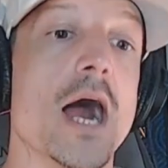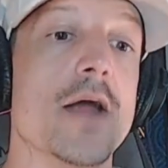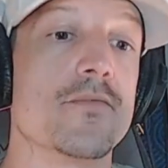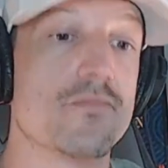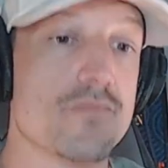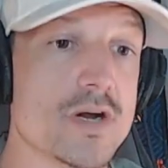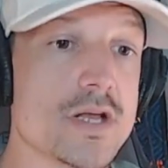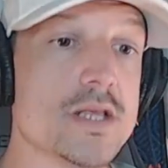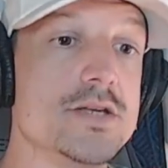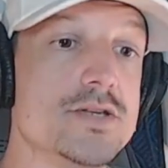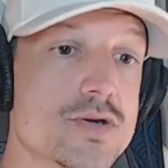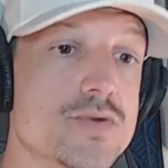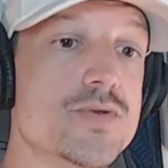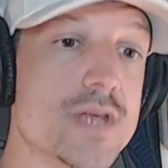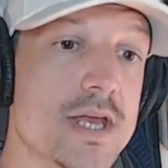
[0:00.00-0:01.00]
I really
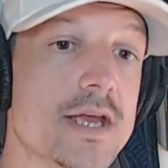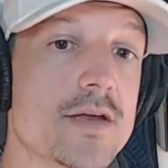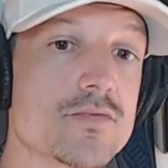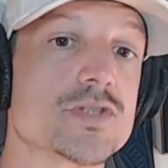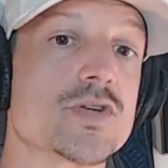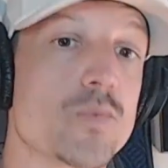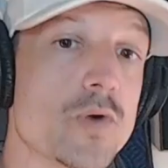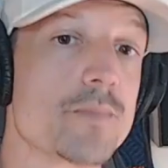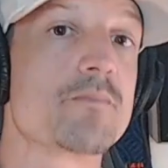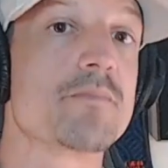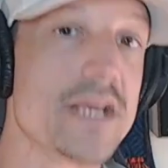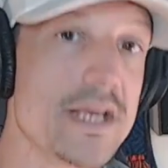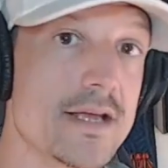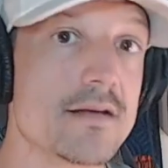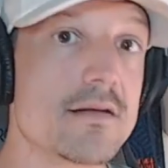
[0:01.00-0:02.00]
do think it was a
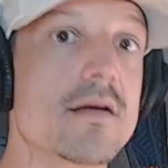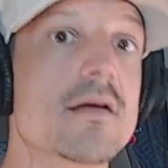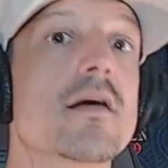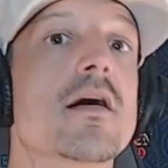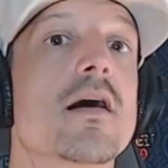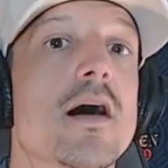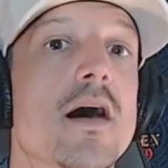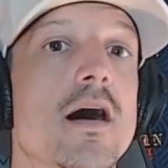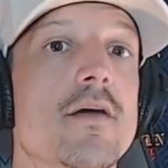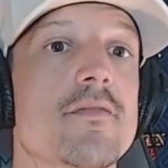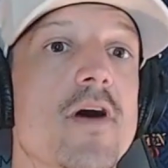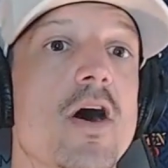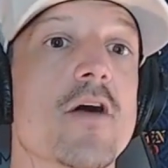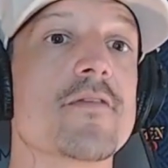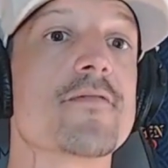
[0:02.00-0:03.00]
repeat of
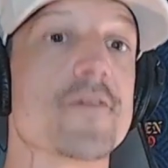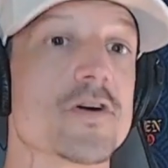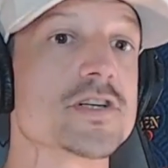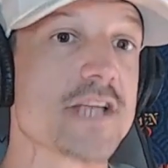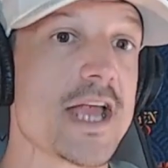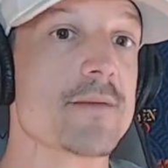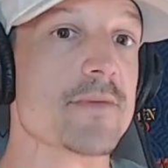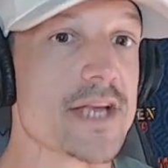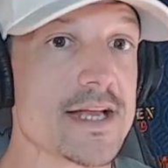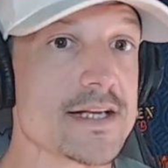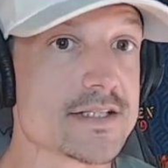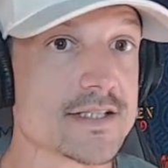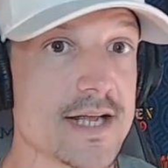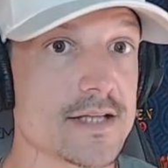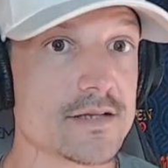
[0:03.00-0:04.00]
our first game
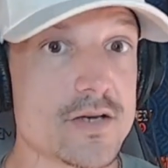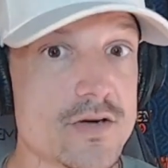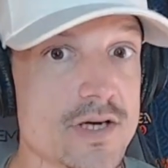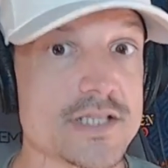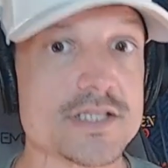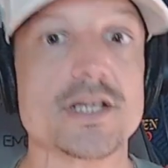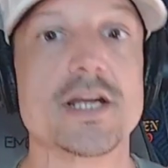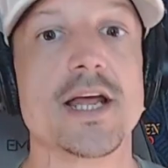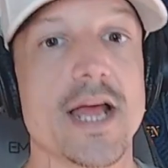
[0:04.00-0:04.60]
against St. Louis.